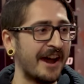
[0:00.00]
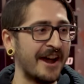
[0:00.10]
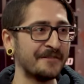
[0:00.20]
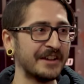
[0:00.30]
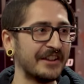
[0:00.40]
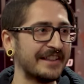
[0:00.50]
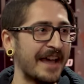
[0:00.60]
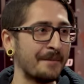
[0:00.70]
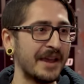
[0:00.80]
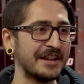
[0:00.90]
I feel like
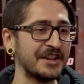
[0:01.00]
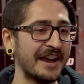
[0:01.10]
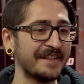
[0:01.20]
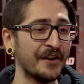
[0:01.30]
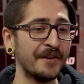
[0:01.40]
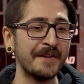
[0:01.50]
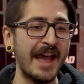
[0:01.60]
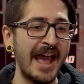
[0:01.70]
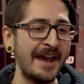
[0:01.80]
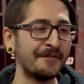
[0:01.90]
that band checks off
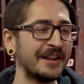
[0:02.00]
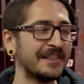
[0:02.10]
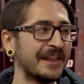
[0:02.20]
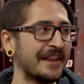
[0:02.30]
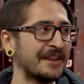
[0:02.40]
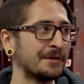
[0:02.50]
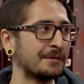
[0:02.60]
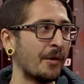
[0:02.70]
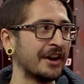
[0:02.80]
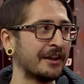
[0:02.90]
everything that you would
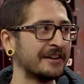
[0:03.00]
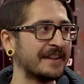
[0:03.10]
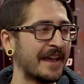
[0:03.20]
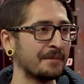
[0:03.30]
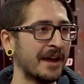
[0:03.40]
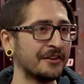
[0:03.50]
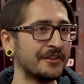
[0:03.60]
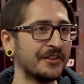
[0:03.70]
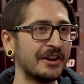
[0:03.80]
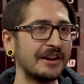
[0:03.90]
want out of death metal,
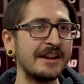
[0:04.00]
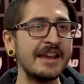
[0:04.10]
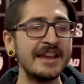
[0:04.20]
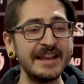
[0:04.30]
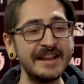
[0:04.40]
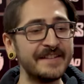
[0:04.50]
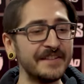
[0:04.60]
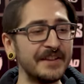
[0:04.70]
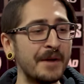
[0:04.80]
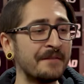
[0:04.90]
and they're
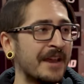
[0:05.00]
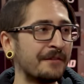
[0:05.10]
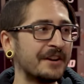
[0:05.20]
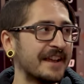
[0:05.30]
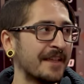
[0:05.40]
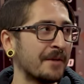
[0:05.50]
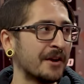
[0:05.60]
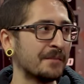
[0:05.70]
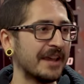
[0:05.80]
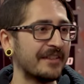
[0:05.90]
easily my favorite death
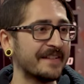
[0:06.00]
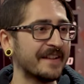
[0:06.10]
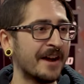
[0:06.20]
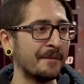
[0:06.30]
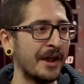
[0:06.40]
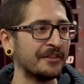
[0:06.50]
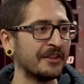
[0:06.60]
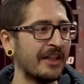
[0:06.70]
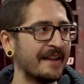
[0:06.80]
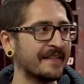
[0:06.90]
metal band that's come out in the
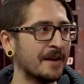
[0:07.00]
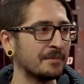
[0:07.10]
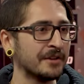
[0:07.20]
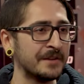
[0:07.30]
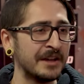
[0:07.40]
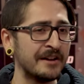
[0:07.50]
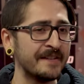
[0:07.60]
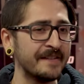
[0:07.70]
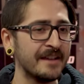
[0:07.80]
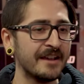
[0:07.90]
last couple of
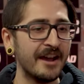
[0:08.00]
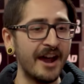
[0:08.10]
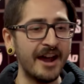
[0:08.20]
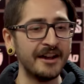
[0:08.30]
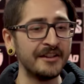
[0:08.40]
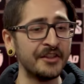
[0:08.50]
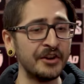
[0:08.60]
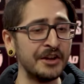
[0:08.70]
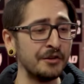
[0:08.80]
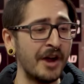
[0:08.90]
years.
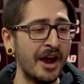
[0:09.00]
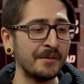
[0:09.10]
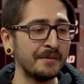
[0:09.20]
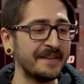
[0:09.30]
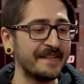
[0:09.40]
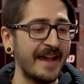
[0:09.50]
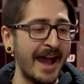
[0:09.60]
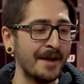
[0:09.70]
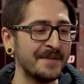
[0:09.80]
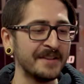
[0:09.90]
Their new album is
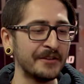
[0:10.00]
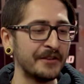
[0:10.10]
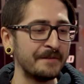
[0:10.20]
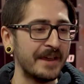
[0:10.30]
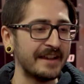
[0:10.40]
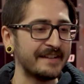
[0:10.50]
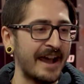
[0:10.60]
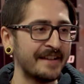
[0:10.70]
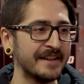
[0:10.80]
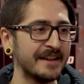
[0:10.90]
absolutely
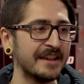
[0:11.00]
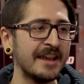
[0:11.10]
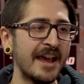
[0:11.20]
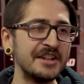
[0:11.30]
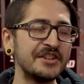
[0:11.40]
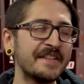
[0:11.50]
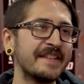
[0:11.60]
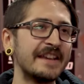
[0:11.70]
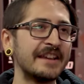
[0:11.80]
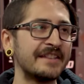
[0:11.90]
fantastic, and just
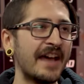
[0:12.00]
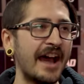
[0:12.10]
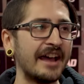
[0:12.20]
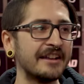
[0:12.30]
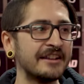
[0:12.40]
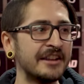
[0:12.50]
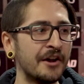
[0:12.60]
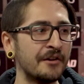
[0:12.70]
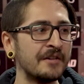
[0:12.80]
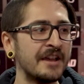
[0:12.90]
seeing that, you
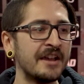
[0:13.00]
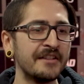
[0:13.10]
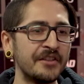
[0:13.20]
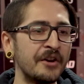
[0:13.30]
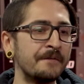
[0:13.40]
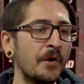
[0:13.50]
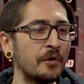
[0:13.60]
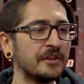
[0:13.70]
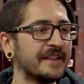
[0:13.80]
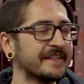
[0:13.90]
know, their
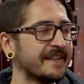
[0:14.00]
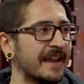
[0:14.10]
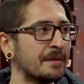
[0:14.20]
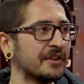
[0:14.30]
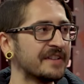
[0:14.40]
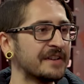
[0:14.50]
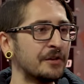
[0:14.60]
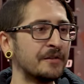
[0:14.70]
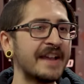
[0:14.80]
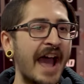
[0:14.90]
vocalist is able
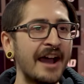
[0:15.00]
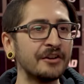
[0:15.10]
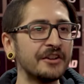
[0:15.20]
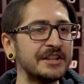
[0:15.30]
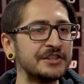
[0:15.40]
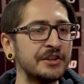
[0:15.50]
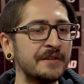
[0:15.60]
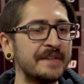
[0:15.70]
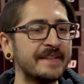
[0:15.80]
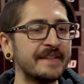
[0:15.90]
to tackle
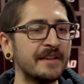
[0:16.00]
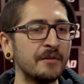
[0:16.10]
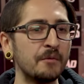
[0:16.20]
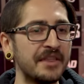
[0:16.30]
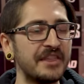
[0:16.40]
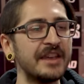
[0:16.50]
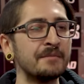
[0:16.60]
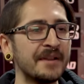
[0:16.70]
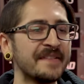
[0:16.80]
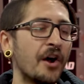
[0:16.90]
issues within
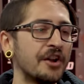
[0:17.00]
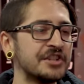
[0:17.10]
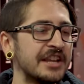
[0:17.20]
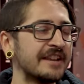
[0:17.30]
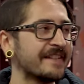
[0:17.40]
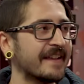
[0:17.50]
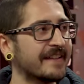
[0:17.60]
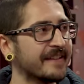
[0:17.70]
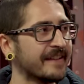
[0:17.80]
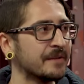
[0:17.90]
misogyny and
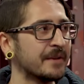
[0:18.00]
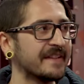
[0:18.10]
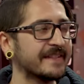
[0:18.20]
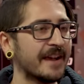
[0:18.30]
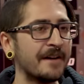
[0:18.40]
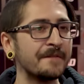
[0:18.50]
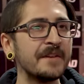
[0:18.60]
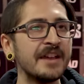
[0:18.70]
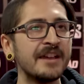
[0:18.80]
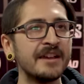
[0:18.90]
sexism and stuff
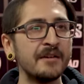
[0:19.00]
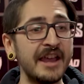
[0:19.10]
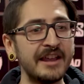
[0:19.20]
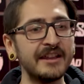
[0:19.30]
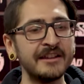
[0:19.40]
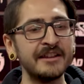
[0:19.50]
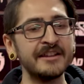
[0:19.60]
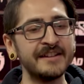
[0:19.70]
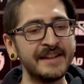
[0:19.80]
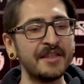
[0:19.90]
in
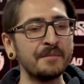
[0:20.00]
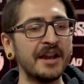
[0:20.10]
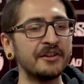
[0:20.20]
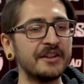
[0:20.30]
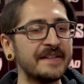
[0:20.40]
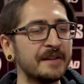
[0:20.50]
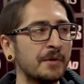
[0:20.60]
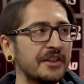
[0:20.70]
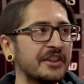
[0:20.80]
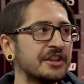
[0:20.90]
death metal is a
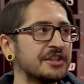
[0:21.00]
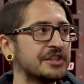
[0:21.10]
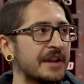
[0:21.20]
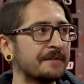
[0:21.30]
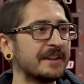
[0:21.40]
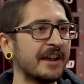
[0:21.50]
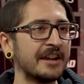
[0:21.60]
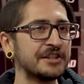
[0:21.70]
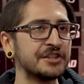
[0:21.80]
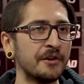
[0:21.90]
really good shift, and
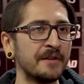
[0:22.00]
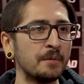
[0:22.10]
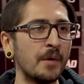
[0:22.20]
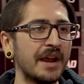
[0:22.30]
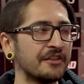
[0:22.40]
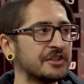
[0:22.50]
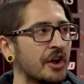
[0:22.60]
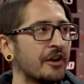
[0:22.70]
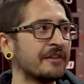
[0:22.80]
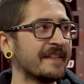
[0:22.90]
kind of shows where the
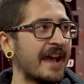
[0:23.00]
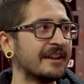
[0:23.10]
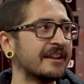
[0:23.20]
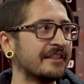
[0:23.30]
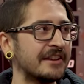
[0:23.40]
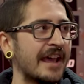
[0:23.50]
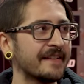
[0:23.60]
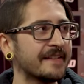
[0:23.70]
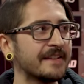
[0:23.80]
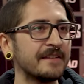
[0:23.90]
genre's headed in the
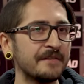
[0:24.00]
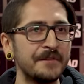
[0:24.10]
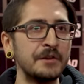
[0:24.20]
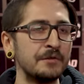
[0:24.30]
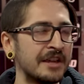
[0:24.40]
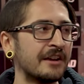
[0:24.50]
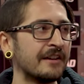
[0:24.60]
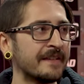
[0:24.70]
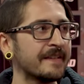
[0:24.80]
next few years.